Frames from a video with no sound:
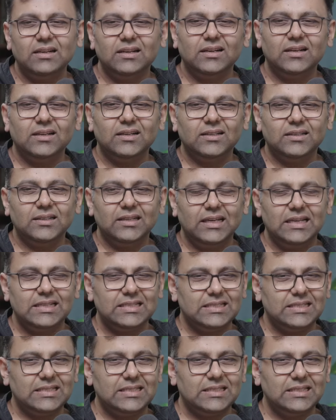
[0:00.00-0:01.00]
Uh,
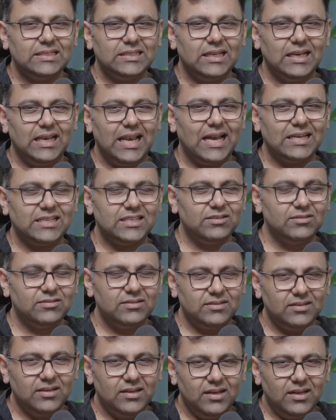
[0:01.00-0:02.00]
it's
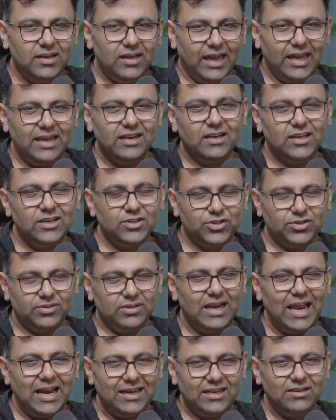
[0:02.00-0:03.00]
Latin, English,
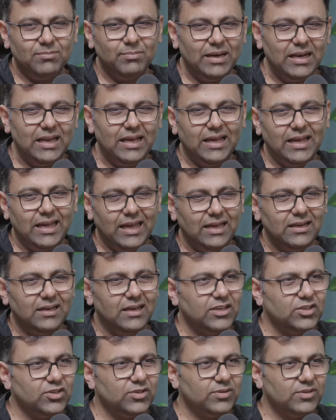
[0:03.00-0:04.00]
Latin mille,
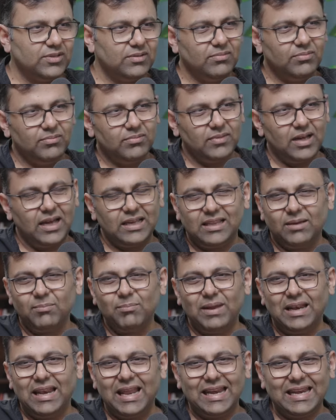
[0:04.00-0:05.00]
English. I
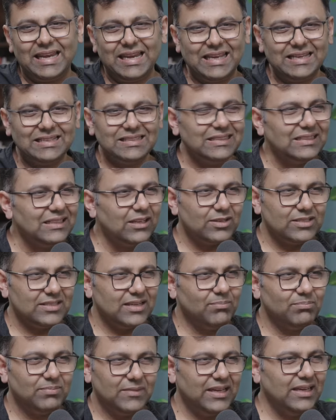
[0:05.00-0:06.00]
think millennial or
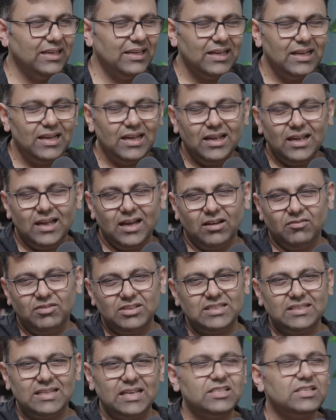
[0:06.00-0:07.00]
something, uh,
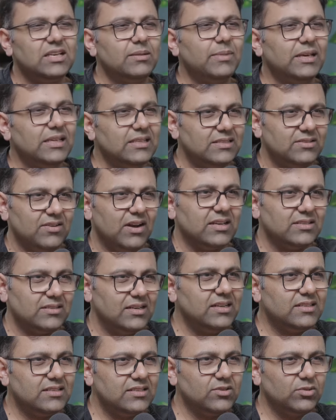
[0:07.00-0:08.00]
which essentially means
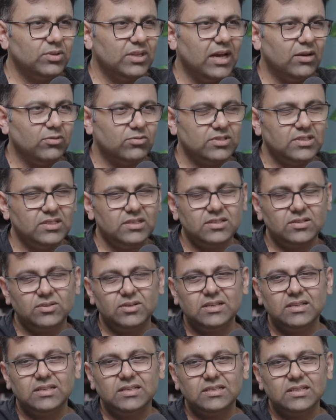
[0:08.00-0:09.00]
translates into thousand. So
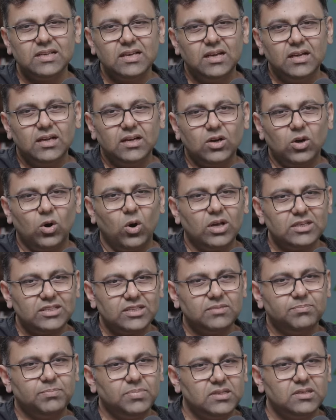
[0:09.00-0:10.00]
it is
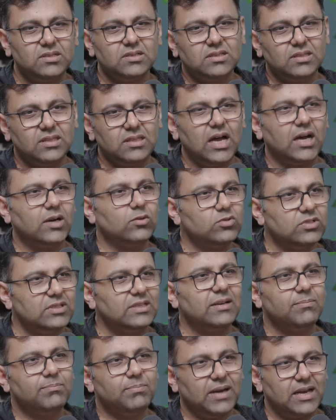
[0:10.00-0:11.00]
cost per
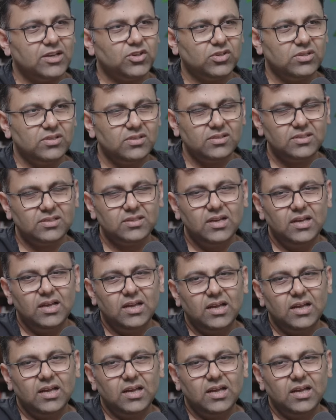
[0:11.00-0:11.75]
thousand impressions.